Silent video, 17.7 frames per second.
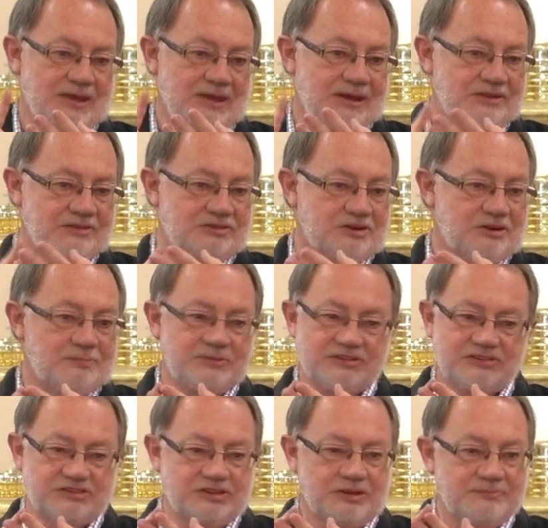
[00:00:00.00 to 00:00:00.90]
And it's going to
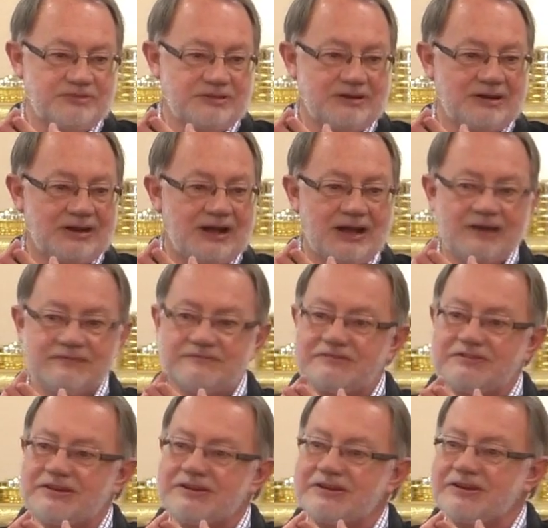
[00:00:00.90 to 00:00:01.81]
be something that
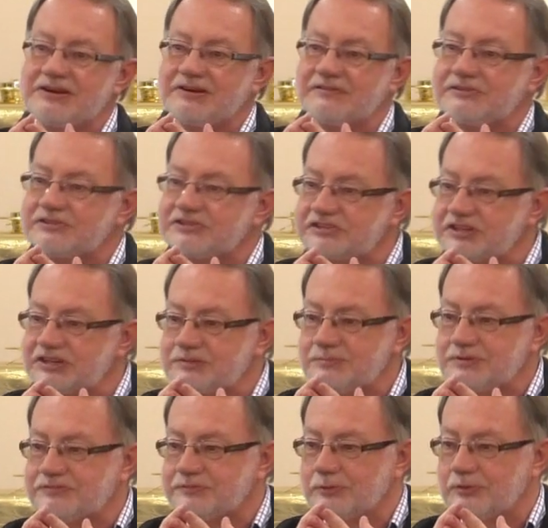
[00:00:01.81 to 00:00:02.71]
I've never
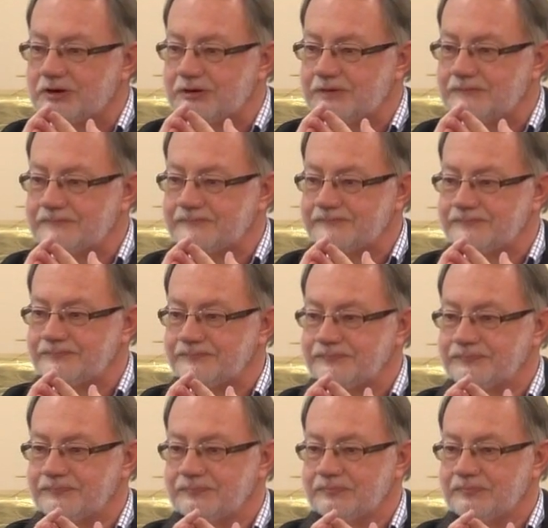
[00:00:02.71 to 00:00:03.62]
seen before
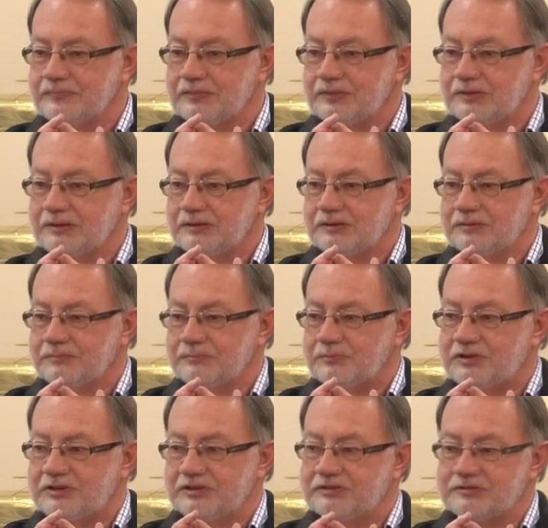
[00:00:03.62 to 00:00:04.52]

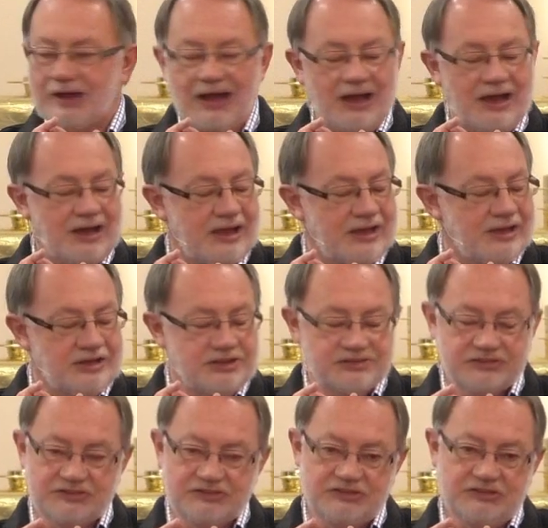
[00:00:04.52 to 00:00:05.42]
because eye
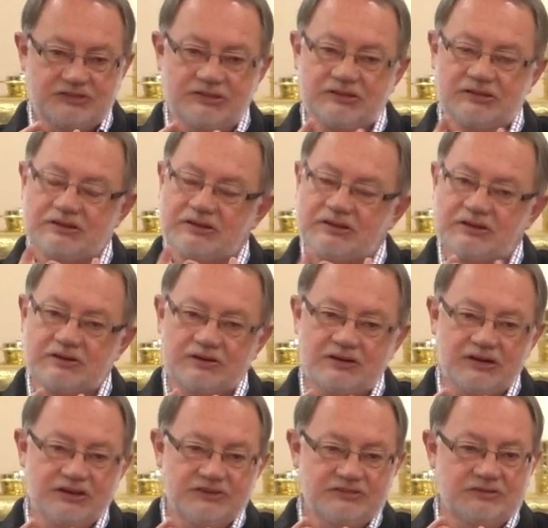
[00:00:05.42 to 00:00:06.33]
hasn't seen and
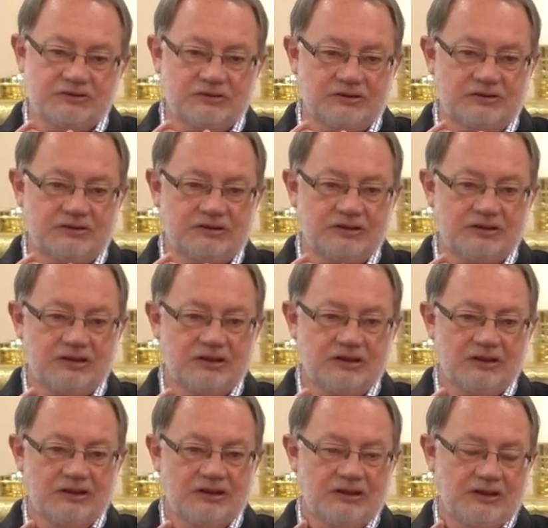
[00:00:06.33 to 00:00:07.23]
ear hasn't heard.
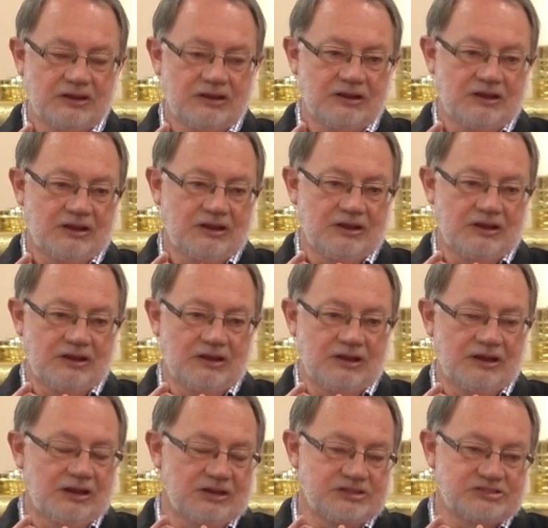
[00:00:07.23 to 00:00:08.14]

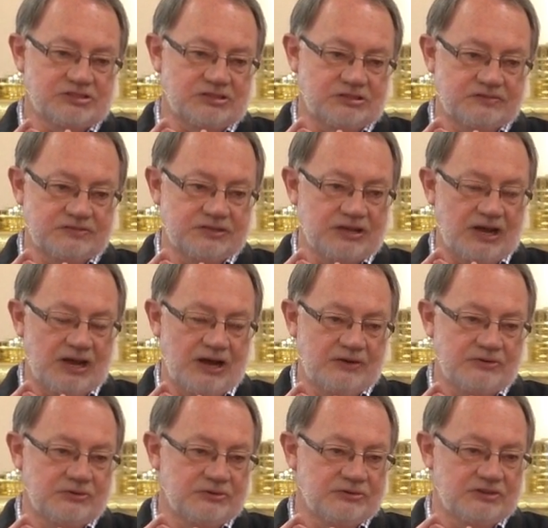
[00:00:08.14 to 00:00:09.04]
And I serve a
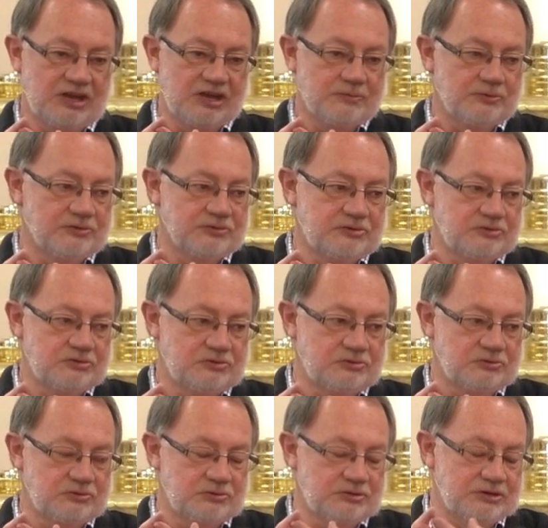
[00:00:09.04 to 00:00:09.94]
God who's able to
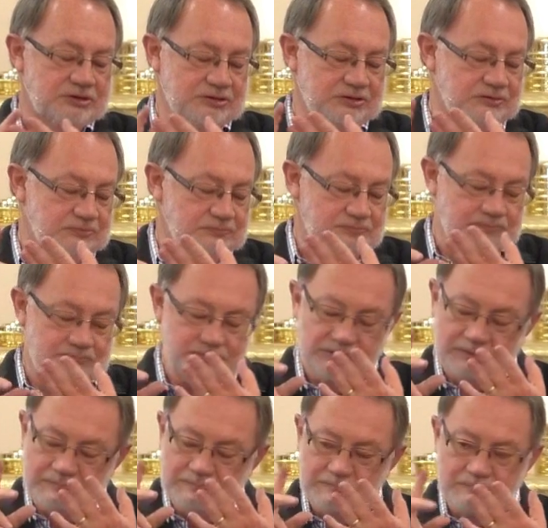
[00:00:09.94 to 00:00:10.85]
do
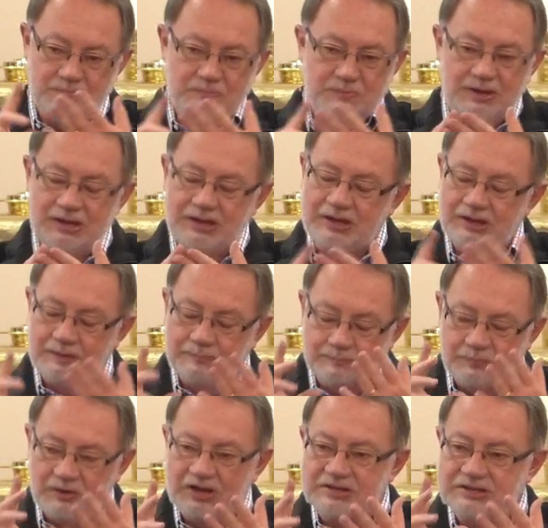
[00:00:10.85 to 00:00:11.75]

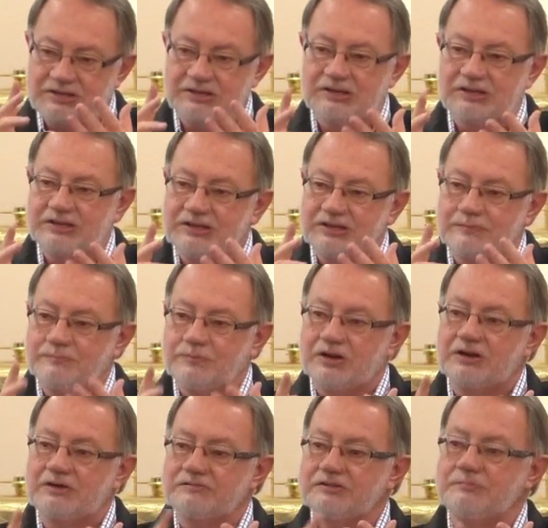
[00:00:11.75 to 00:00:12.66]
abundantly
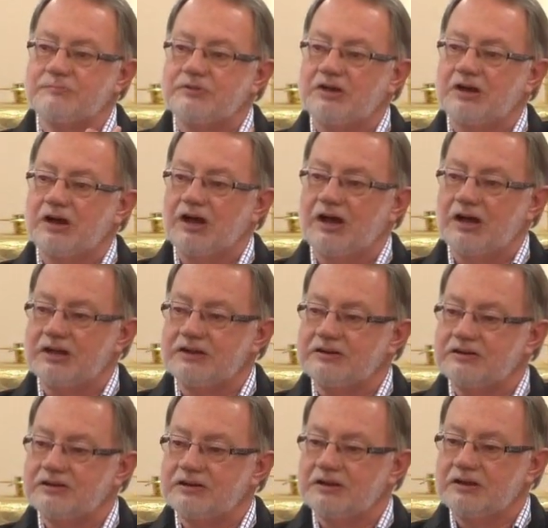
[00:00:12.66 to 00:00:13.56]
above and
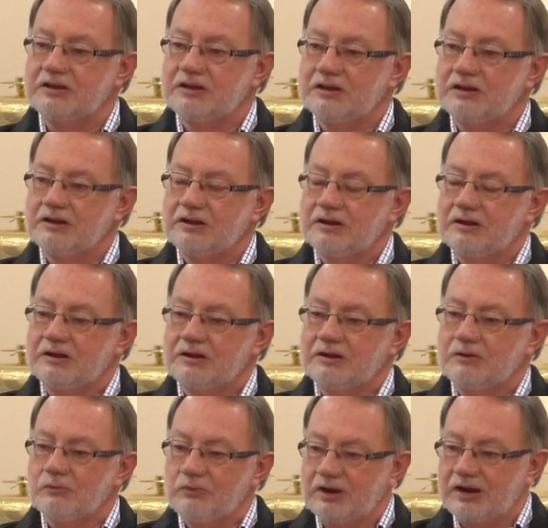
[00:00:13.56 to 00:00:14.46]
beyond
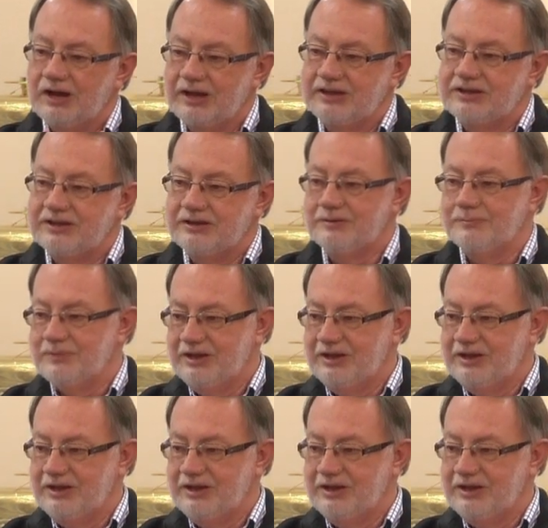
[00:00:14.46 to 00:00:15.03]
what I can